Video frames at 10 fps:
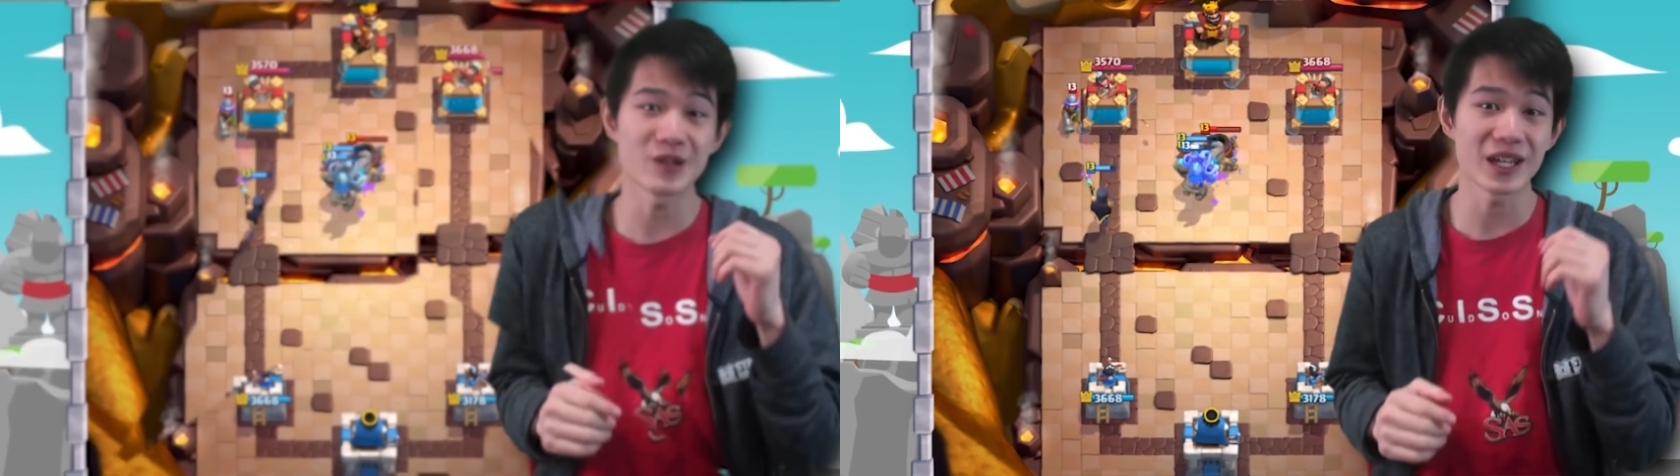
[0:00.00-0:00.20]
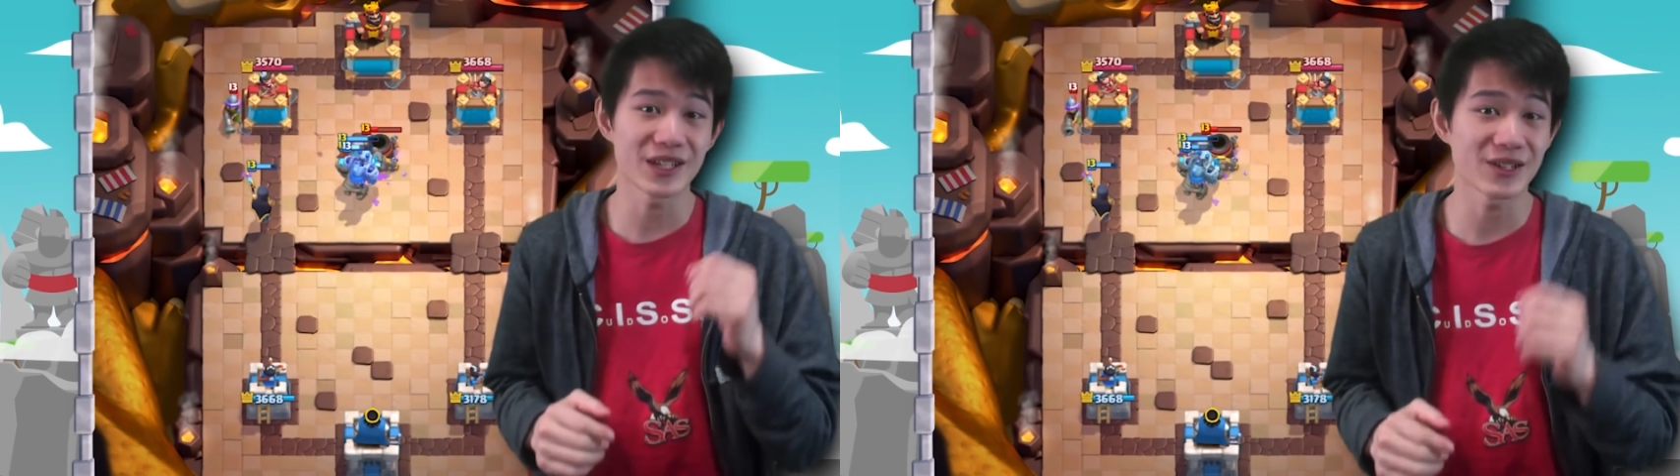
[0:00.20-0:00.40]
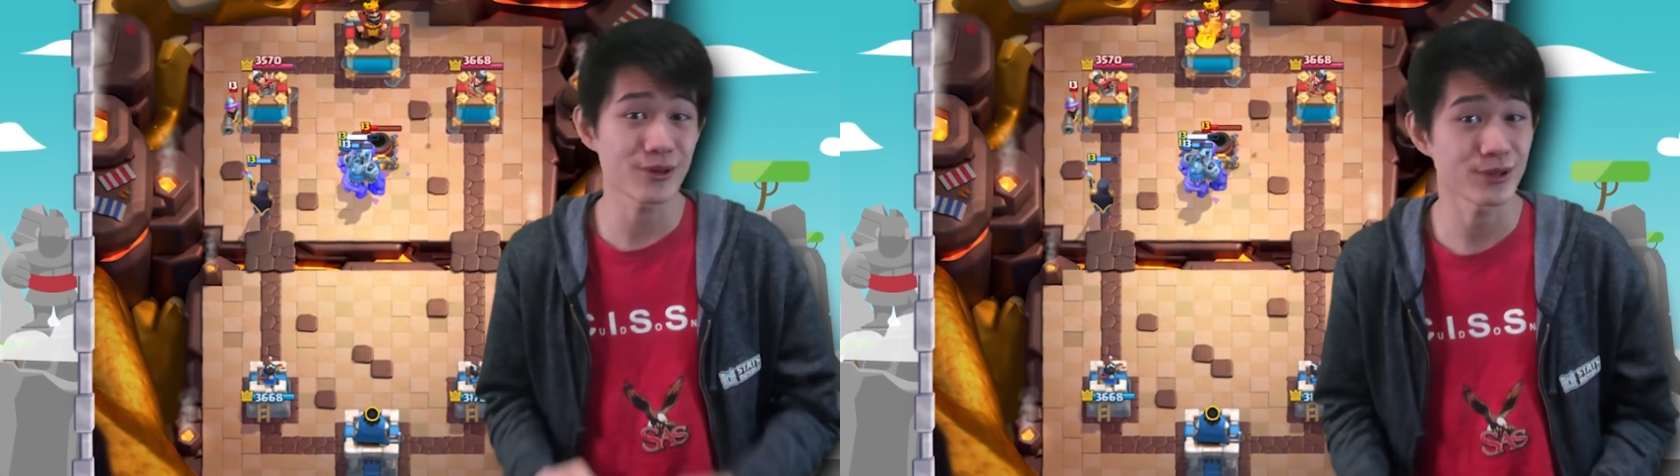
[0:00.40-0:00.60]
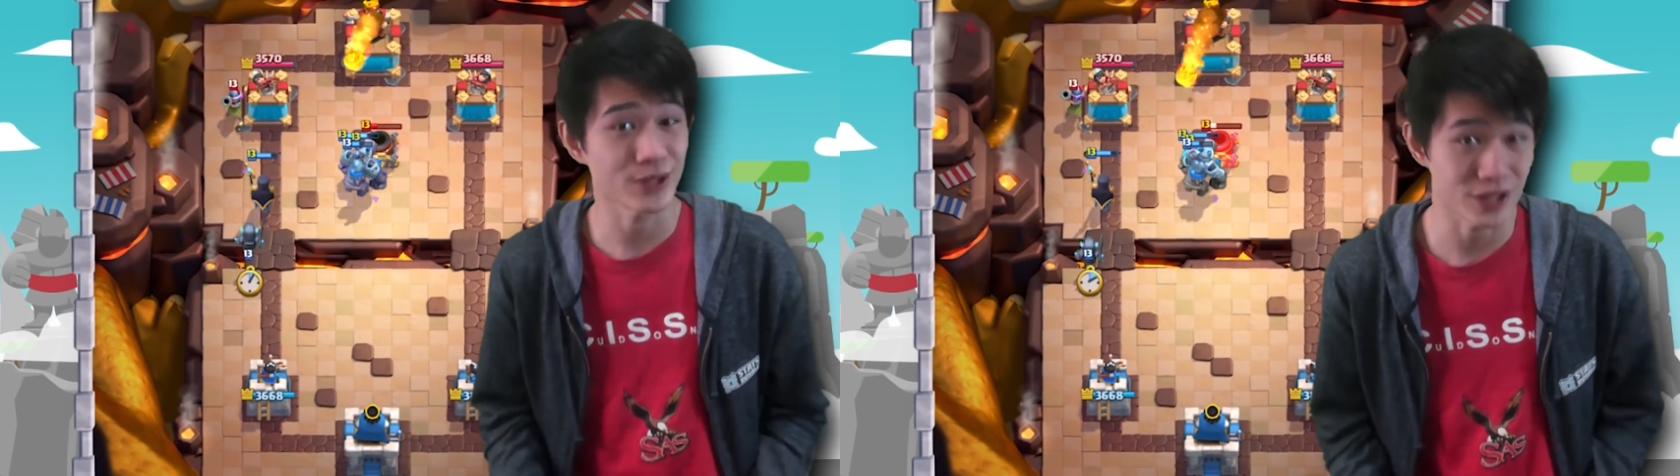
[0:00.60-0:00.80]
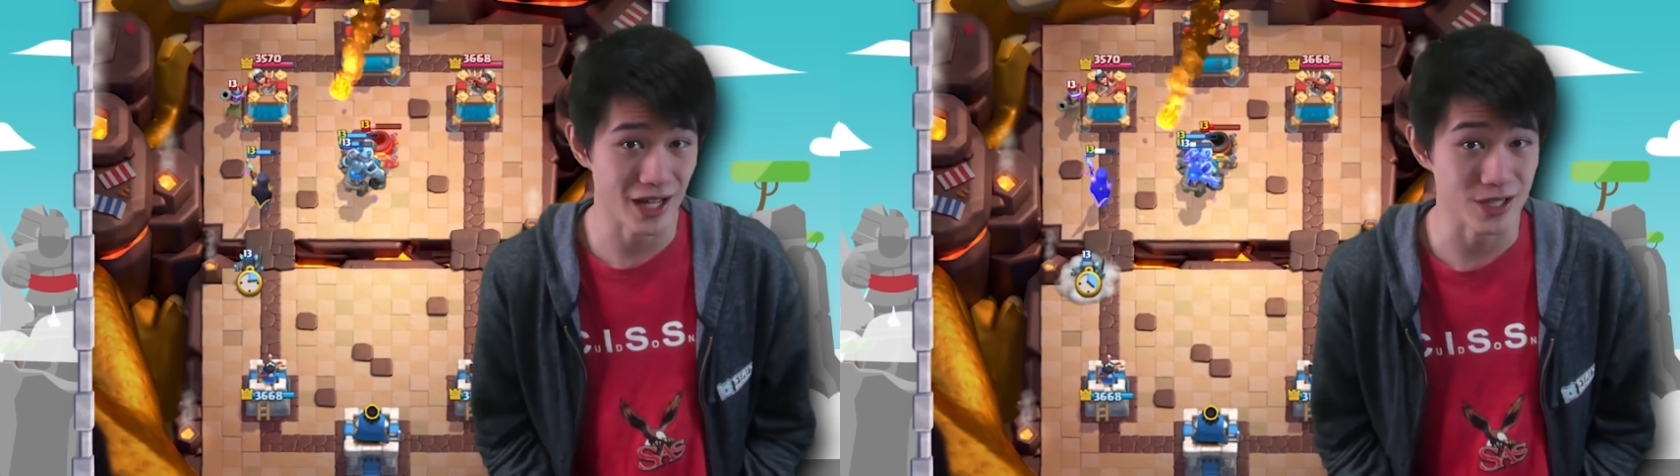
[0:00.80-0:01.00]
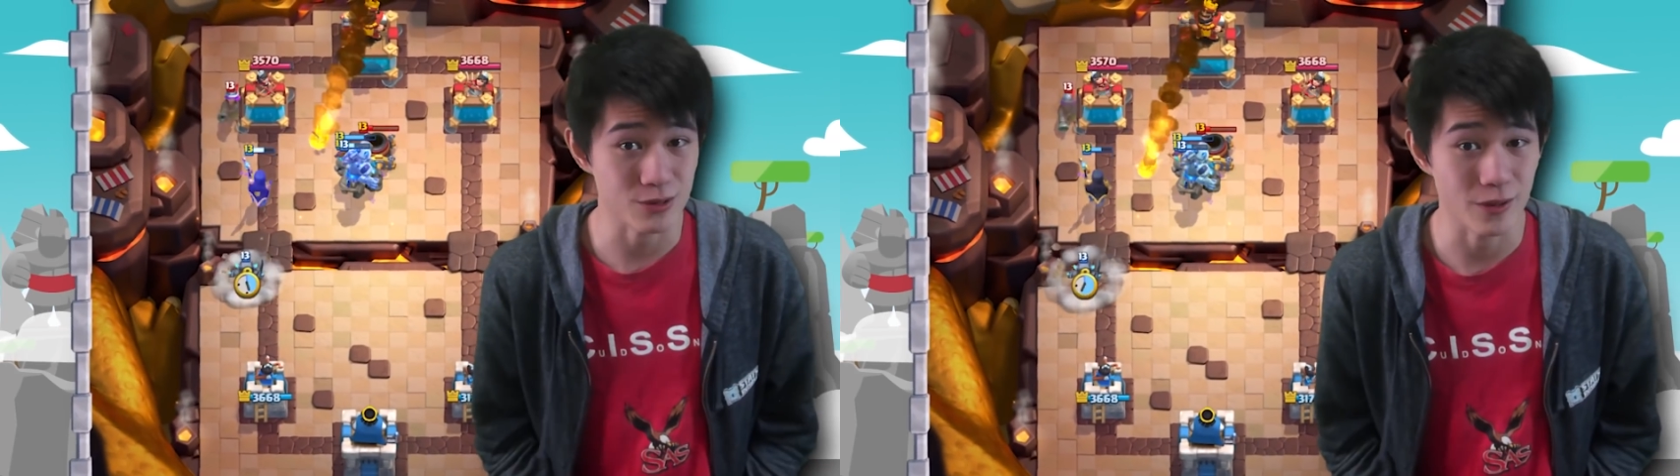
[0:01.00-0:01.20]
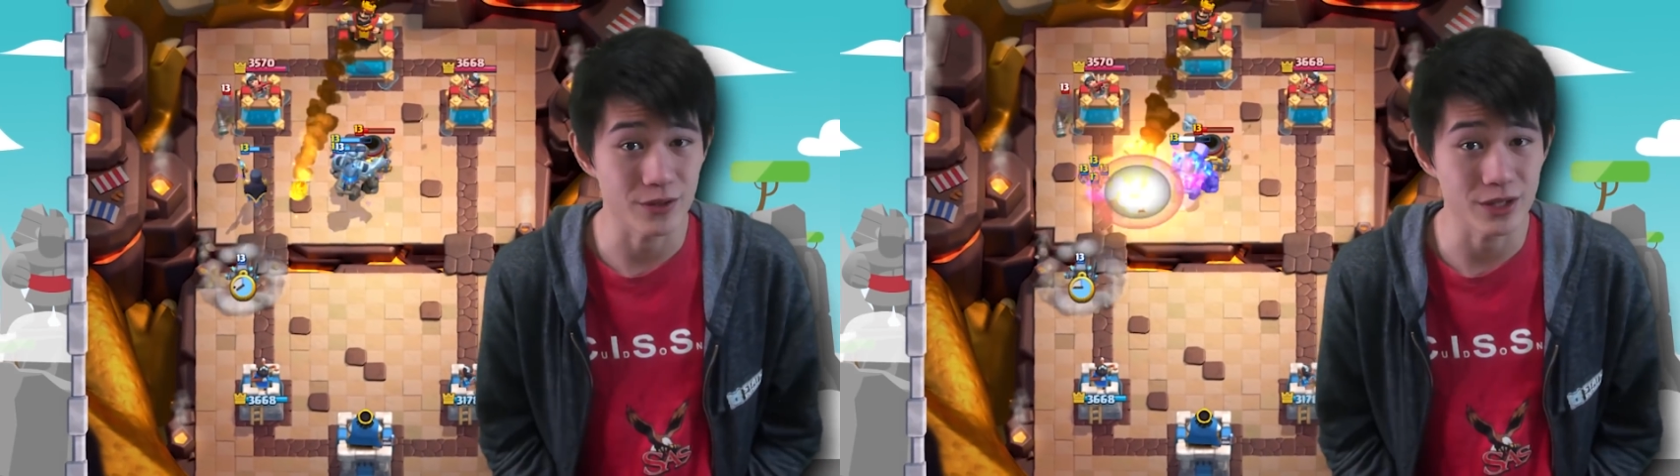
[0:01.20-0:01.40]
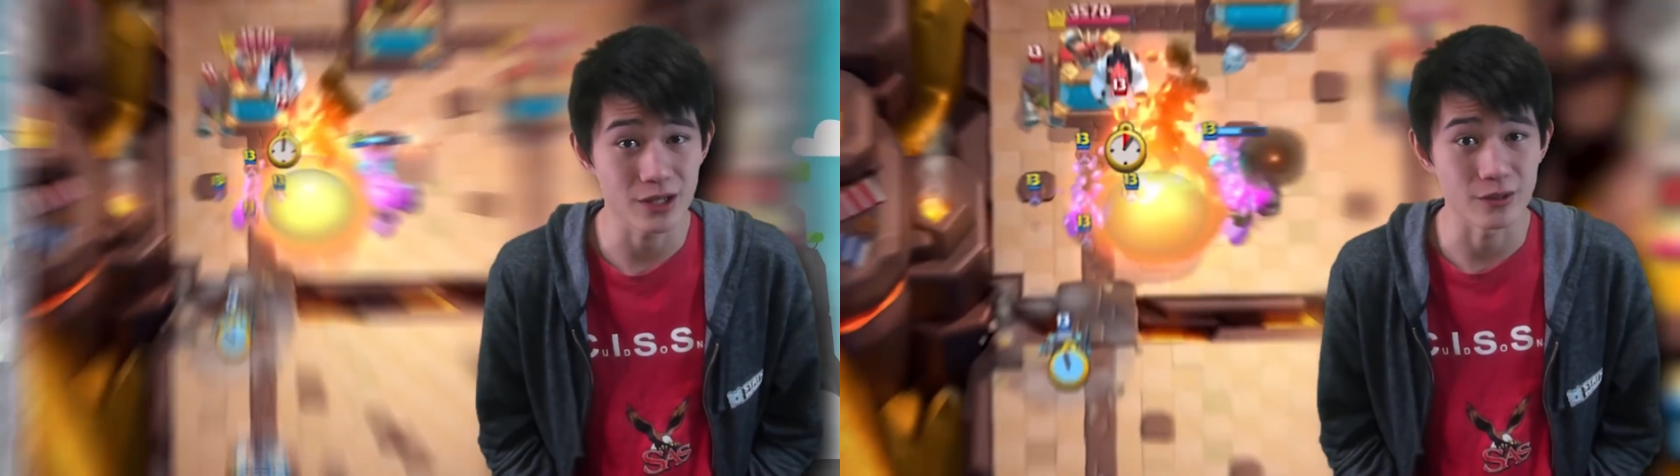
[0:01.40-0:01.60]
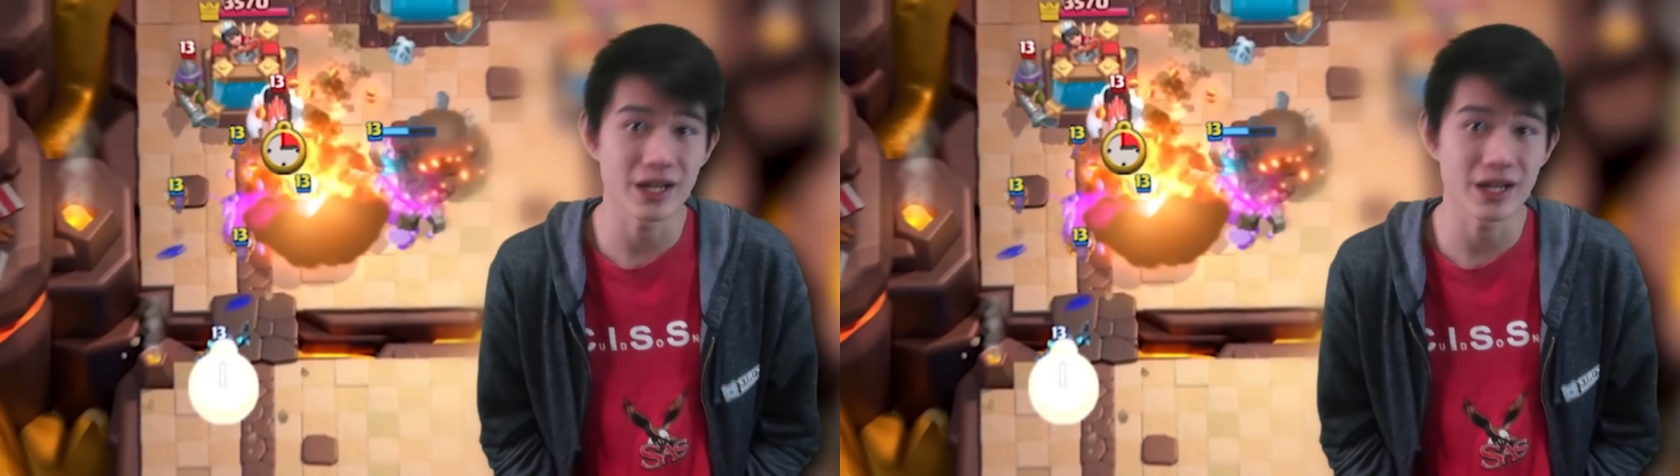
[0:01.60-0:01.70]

to another Clash Royale video.